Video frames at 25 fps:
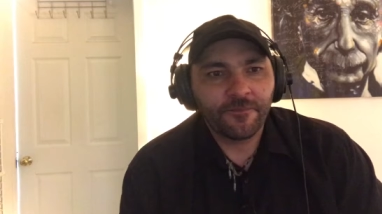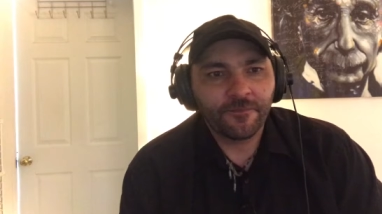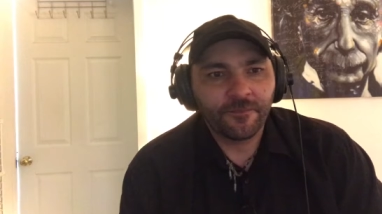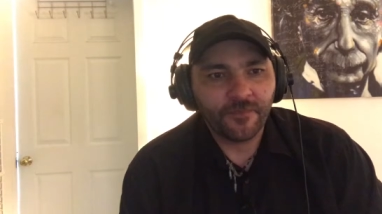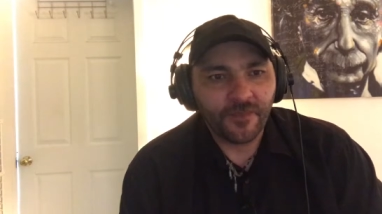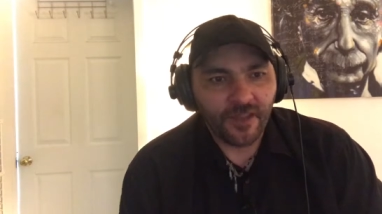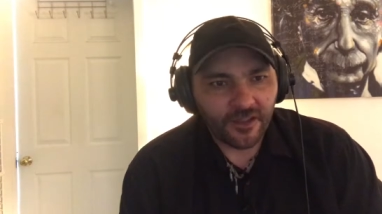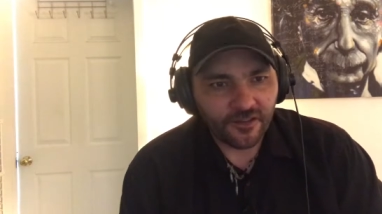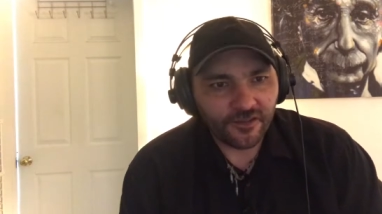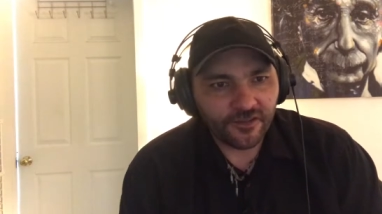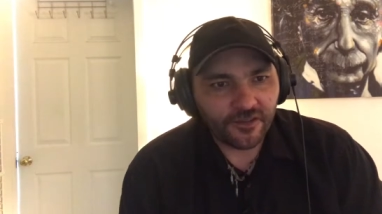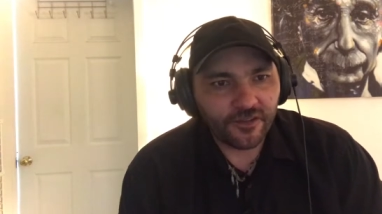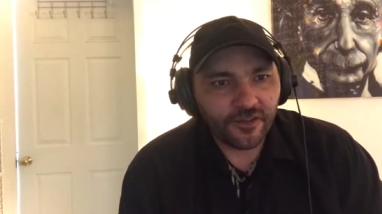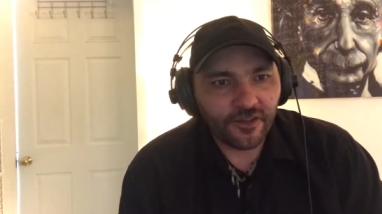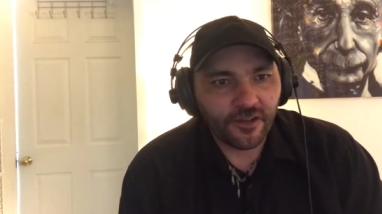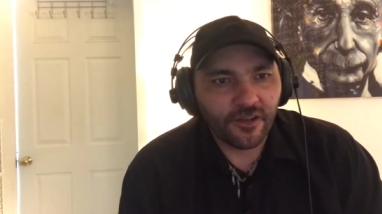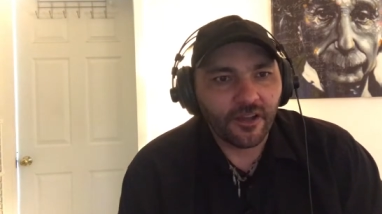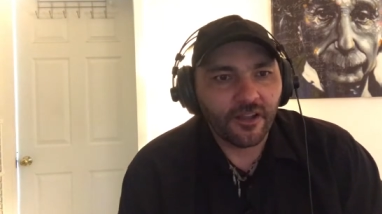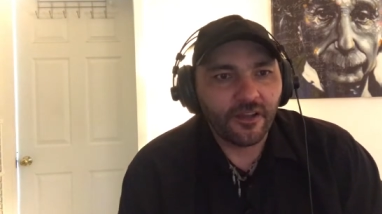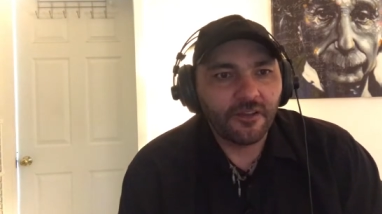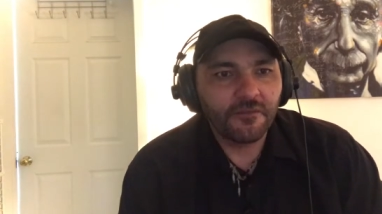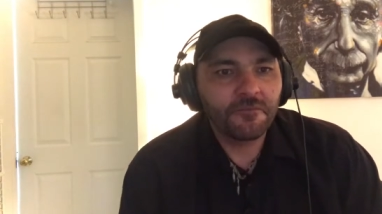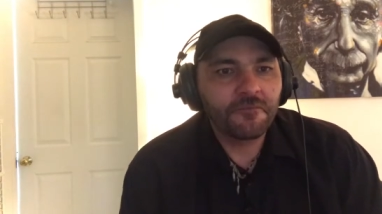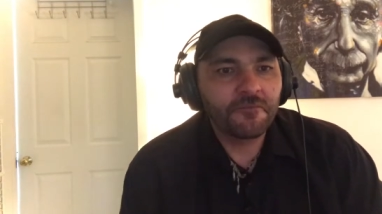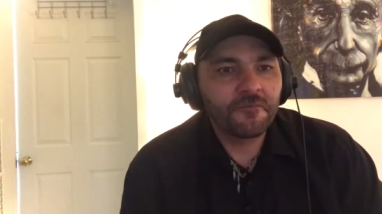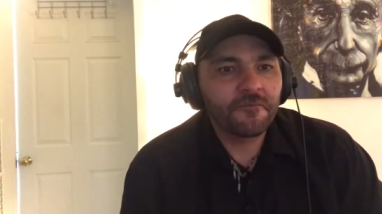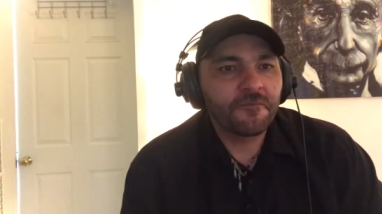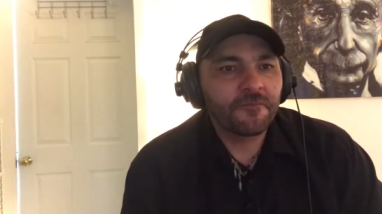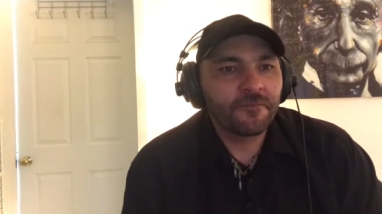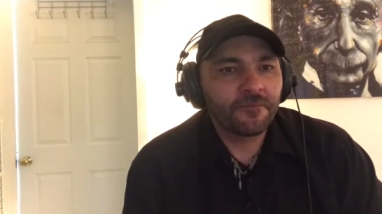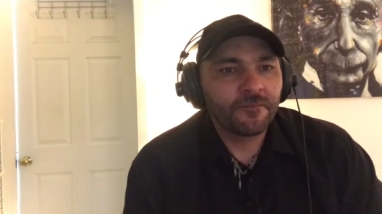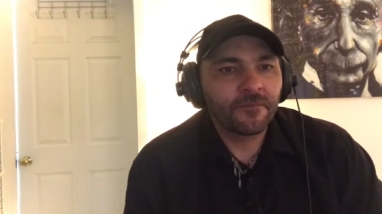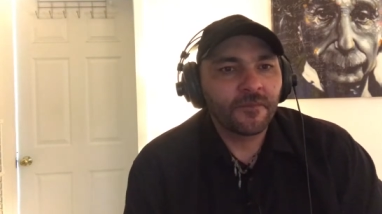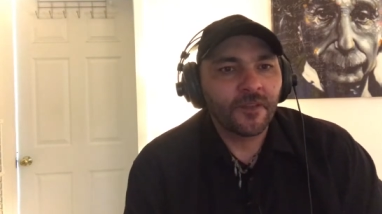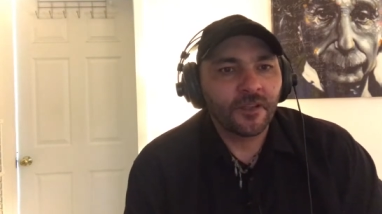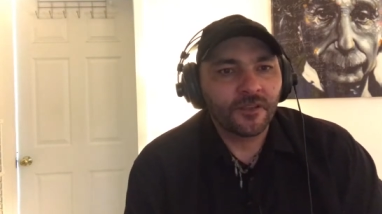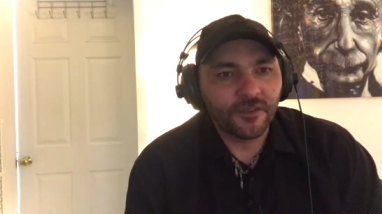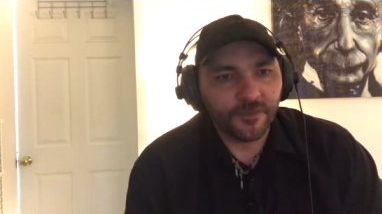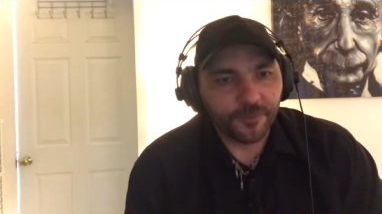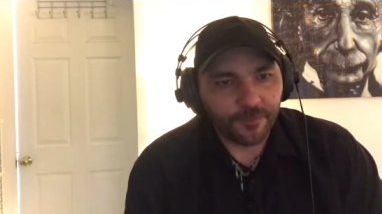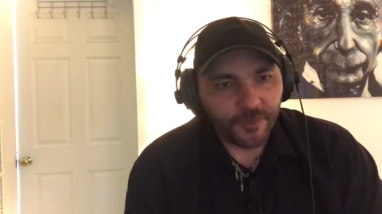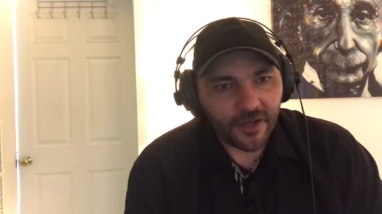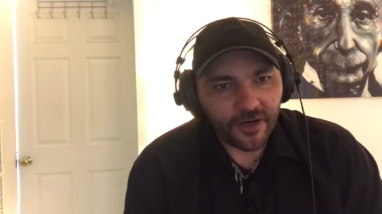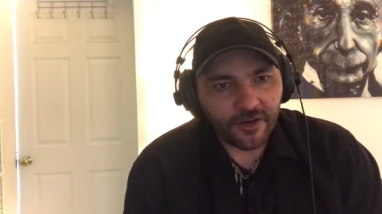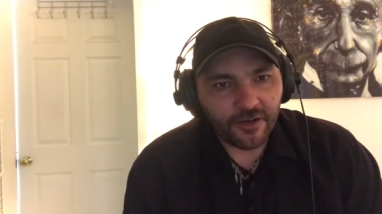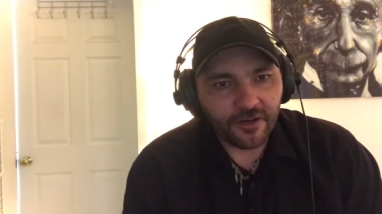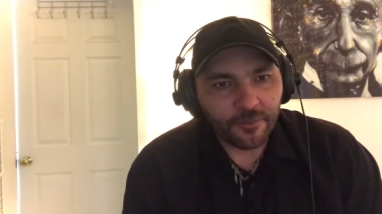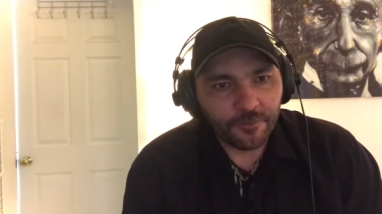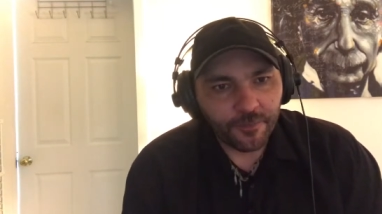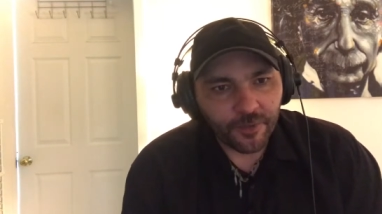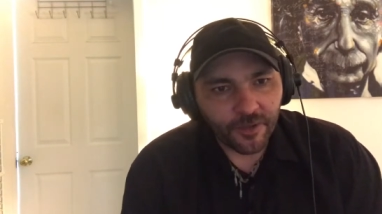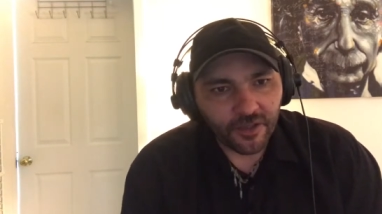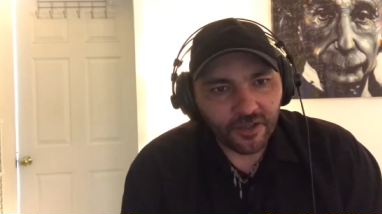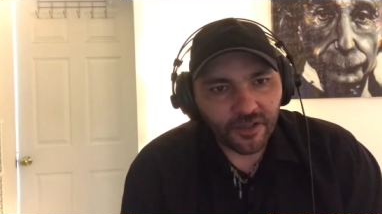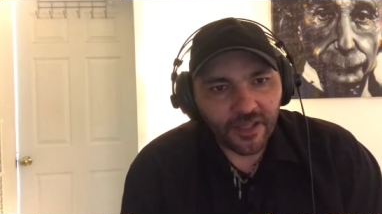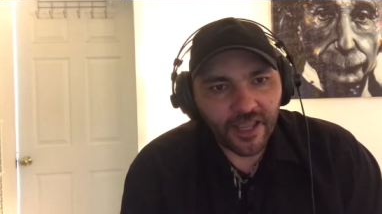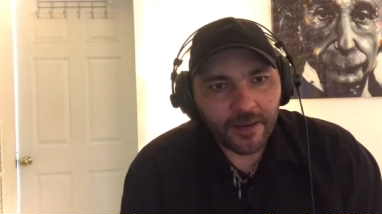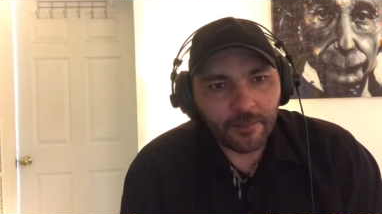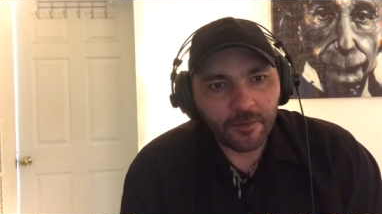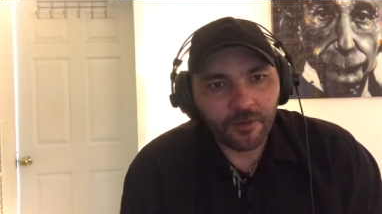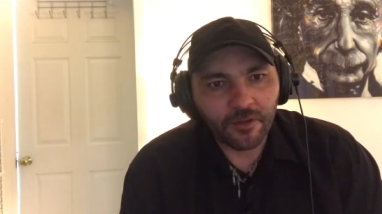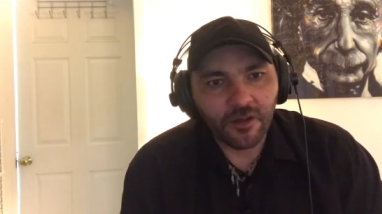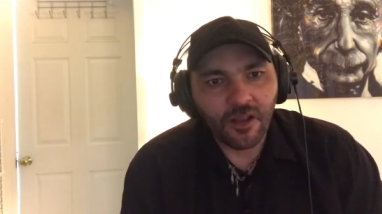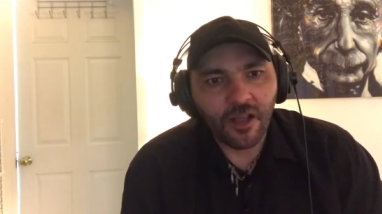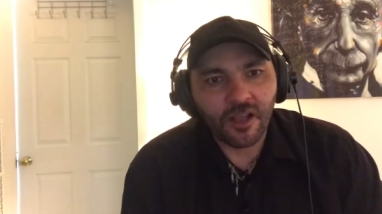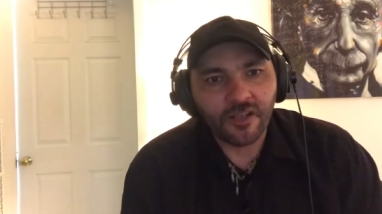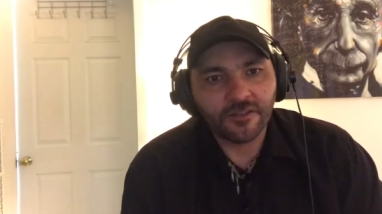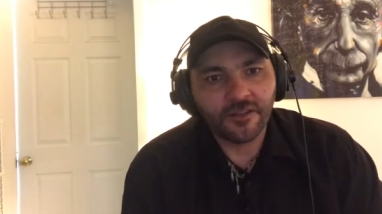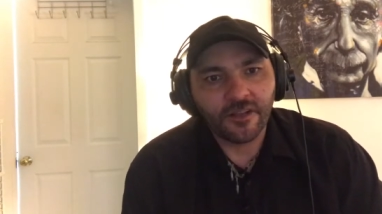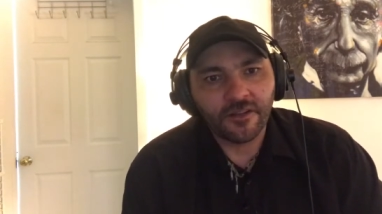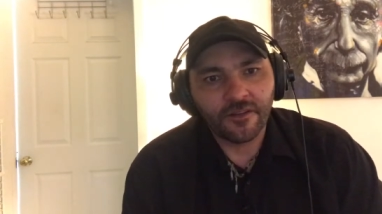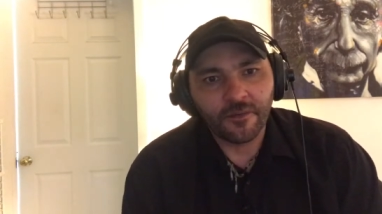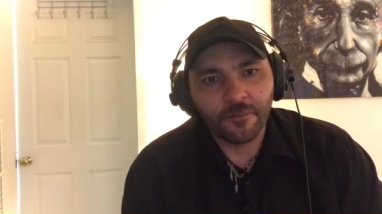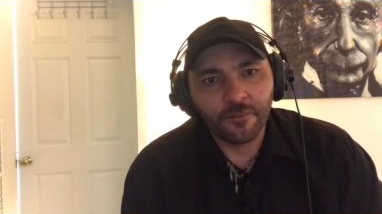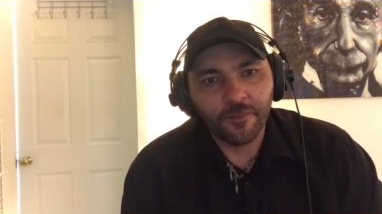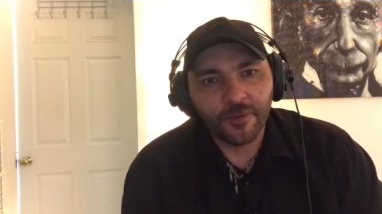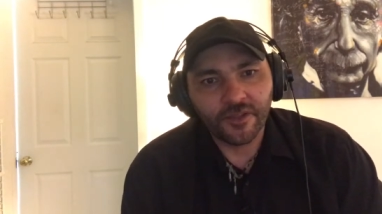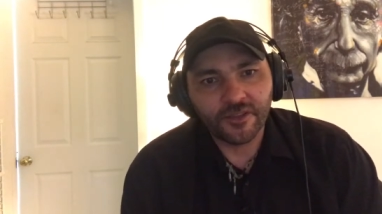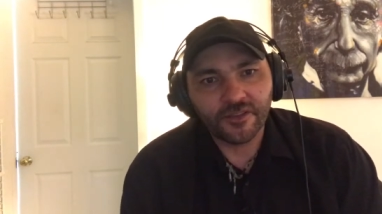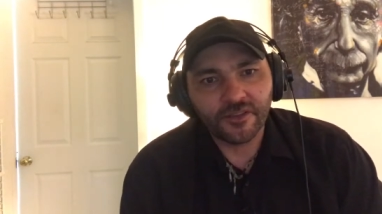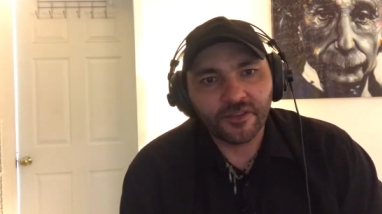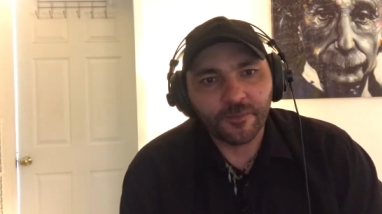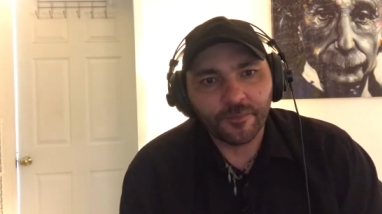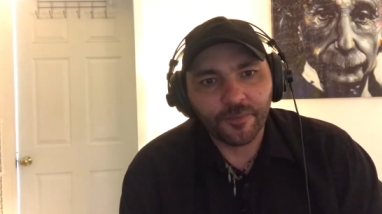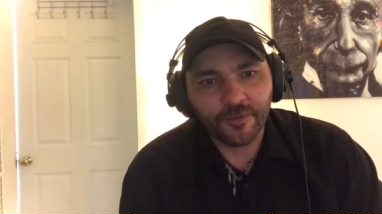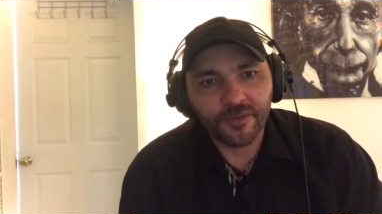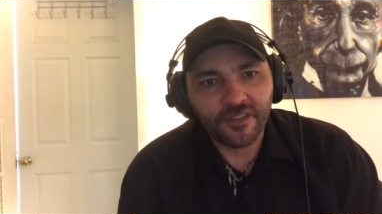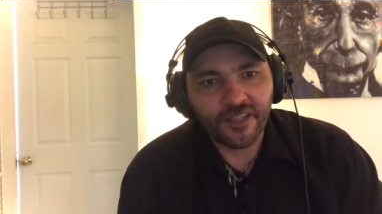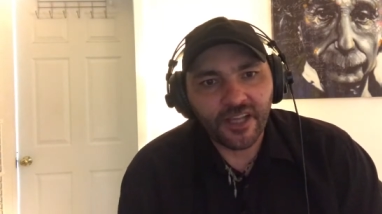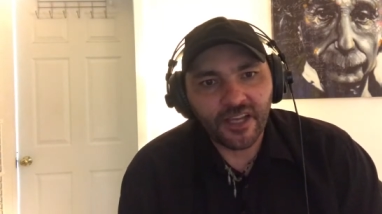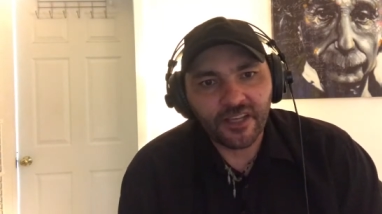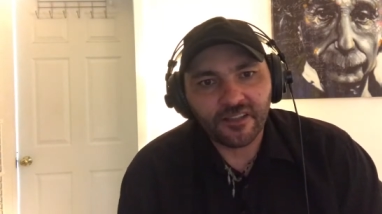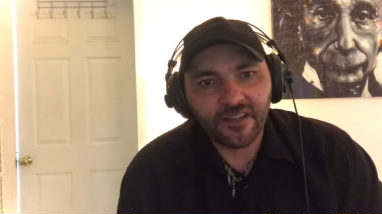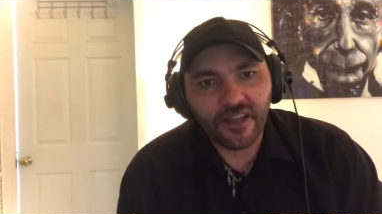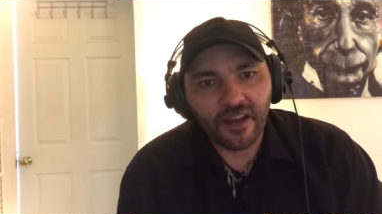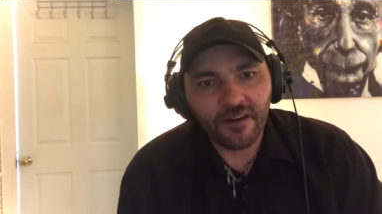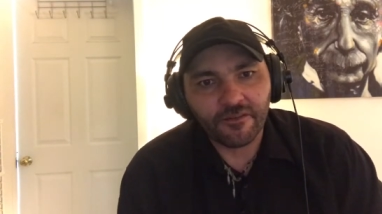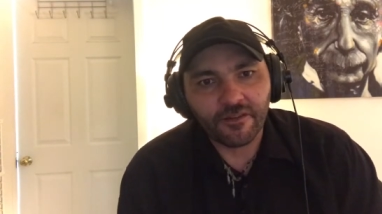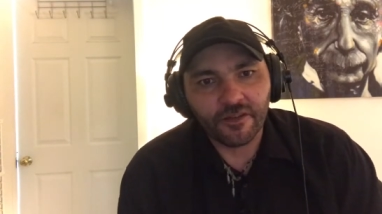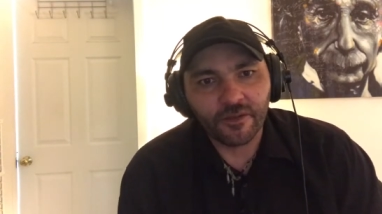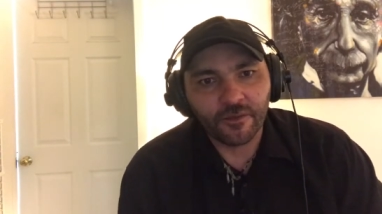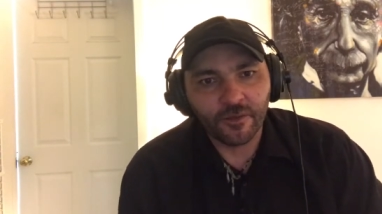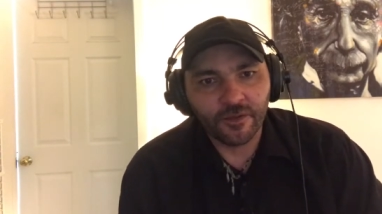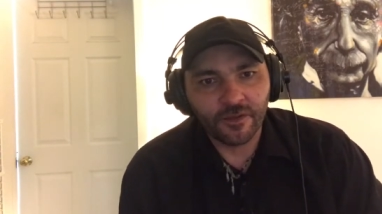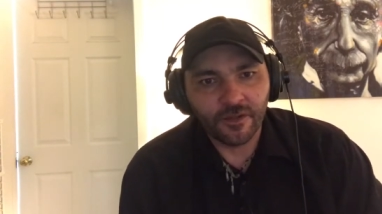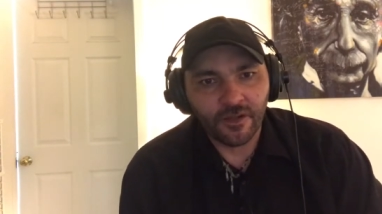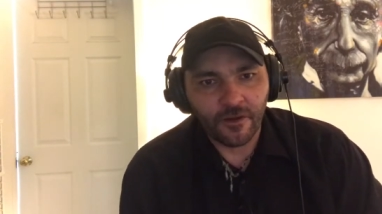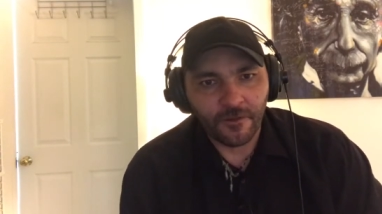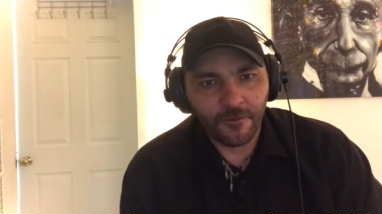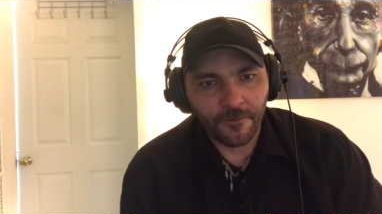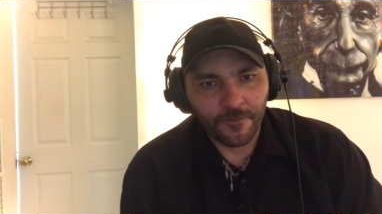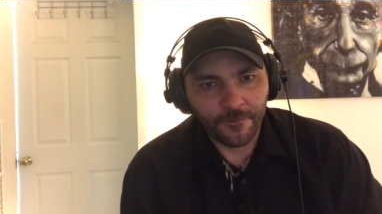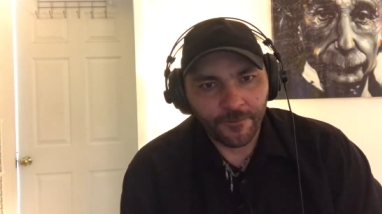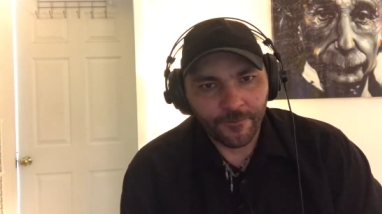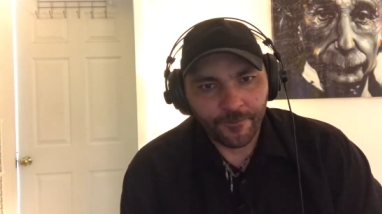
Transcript: And that's good. It's better to put labor laws on the books to protect everyone, though.